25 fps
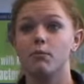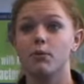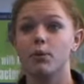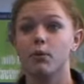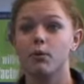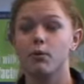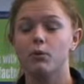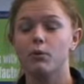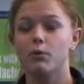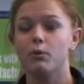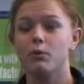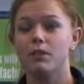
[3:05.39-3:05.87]

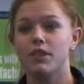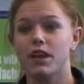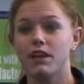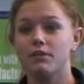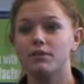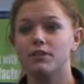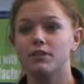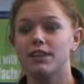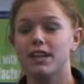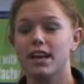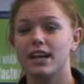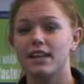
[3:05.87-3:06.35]
But with
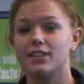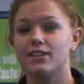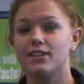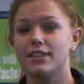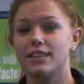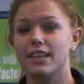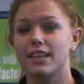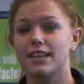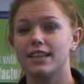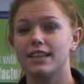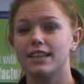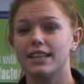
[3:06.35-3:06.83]
having the extra
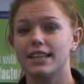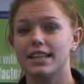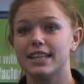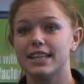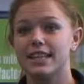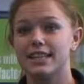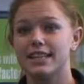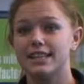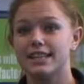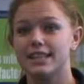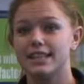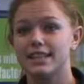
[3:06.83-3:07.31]
thing like
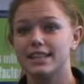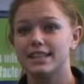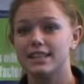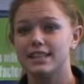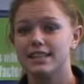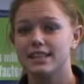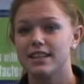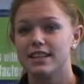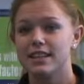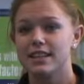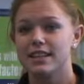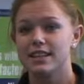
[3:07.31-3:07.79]
this,
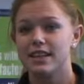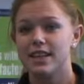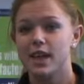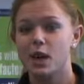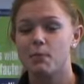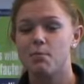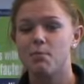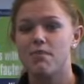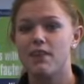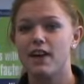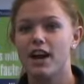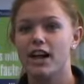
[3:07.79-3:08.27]
it's,
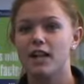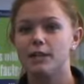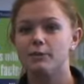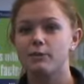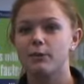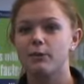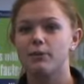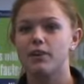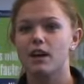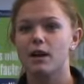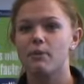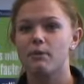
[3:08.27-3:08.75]
it provides
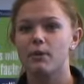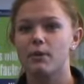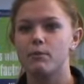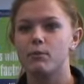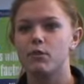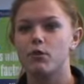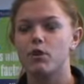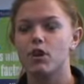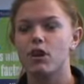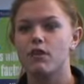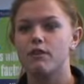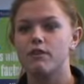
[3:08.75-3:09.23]
me with that bit
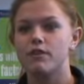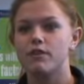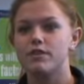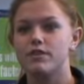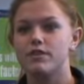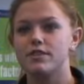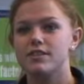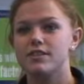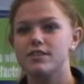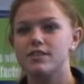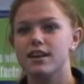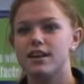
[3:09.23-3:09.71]
more
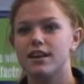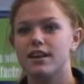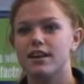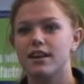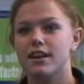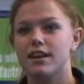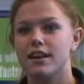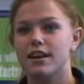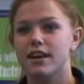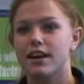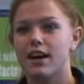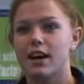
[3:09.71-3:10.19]
confidence
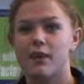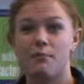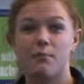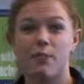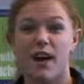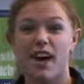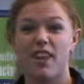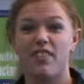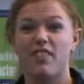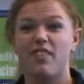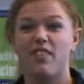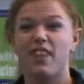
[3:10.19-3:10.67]
that I'm
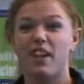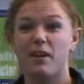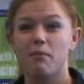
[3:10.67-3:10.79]
better than